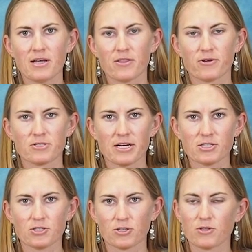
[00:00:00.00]
there's
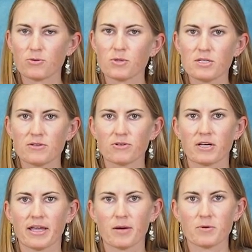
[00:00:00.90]
actually 3
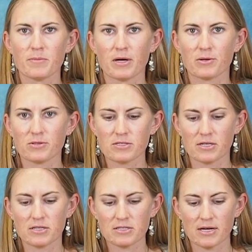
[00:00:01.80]
different camera models,
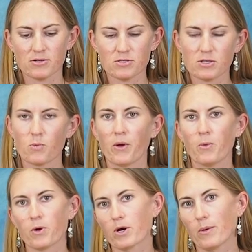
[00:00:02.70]
and this housing will
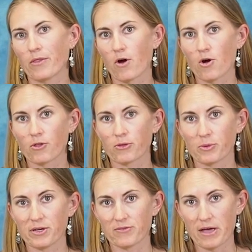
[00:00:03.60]
work with all
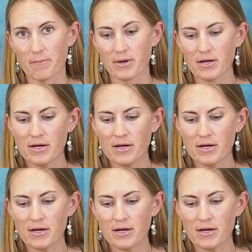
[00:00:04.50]
3 of them.